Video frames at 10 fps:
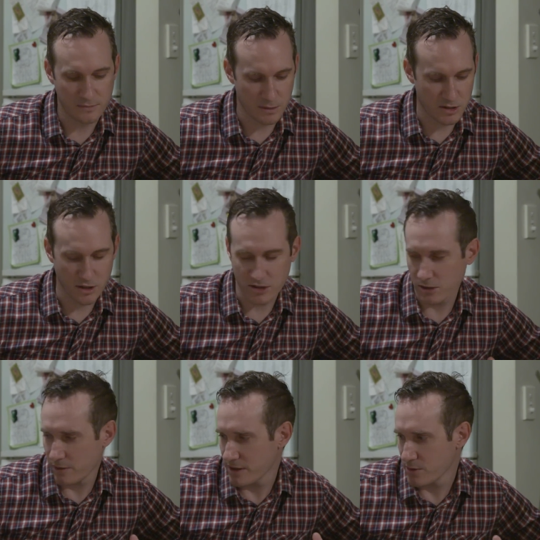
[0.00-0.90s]
I mean, Jo's
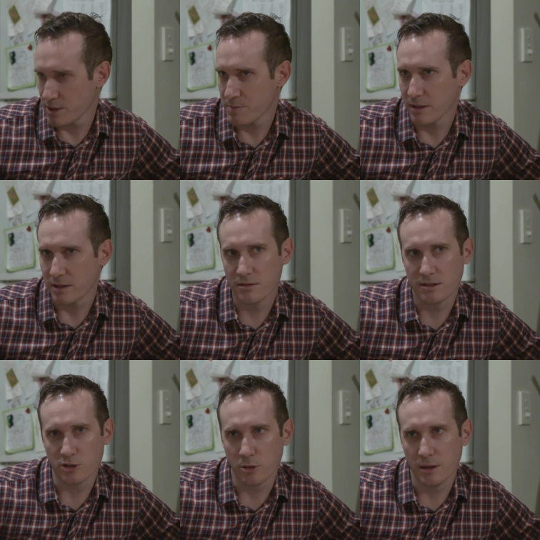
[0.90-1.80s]
career has always been
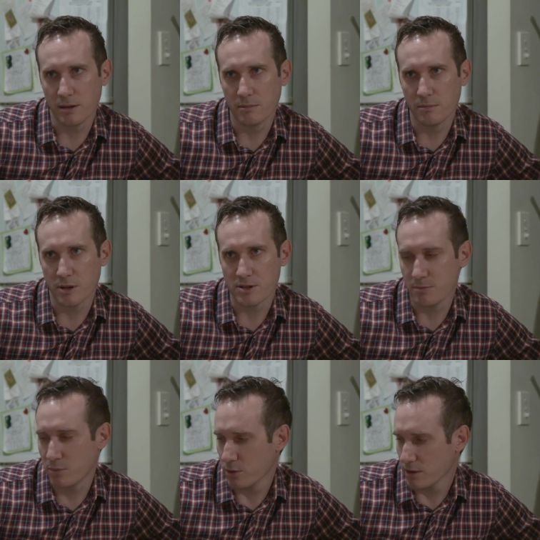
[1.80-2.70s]
the dominant, most
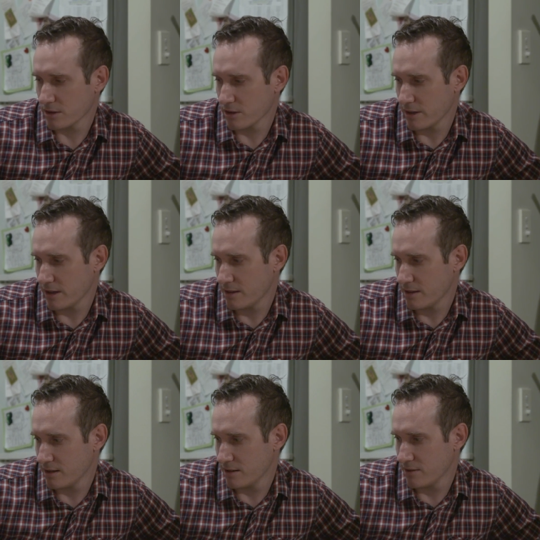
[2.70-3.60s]
important career
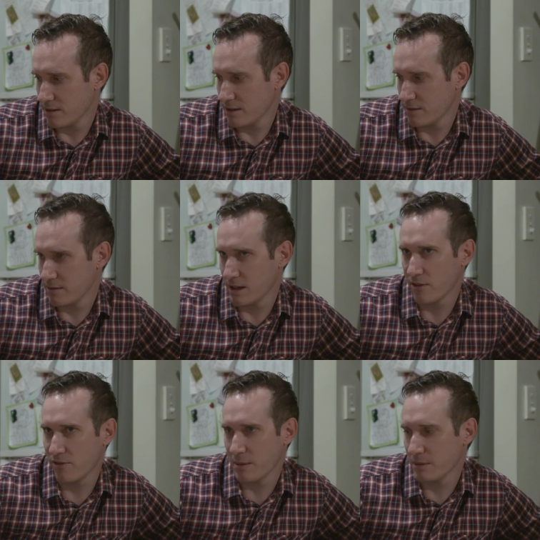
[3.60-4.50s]
in
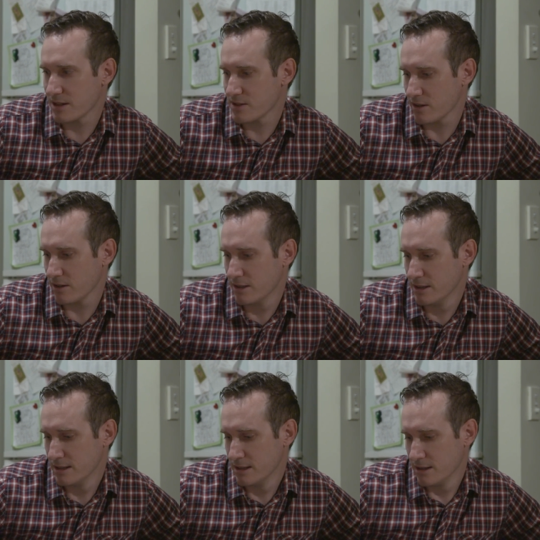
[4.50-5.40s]
our family, so
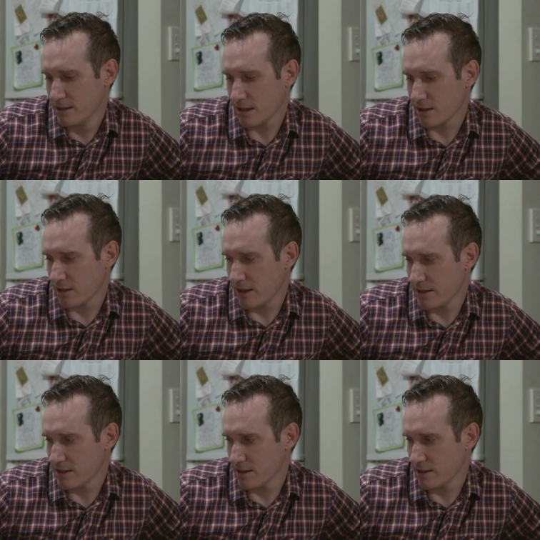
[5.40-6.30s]
it kind of
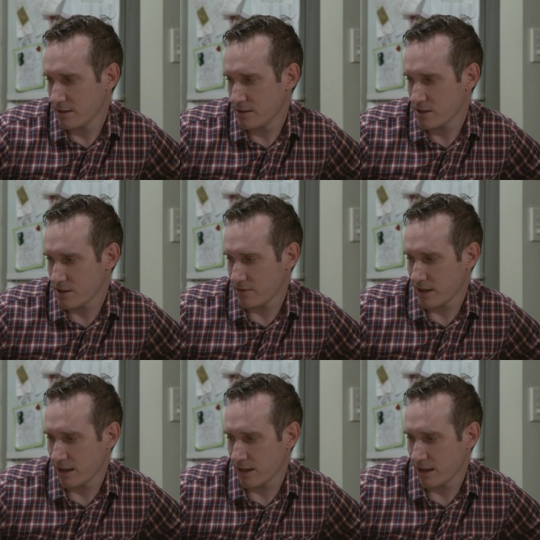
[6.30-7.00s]
had to shift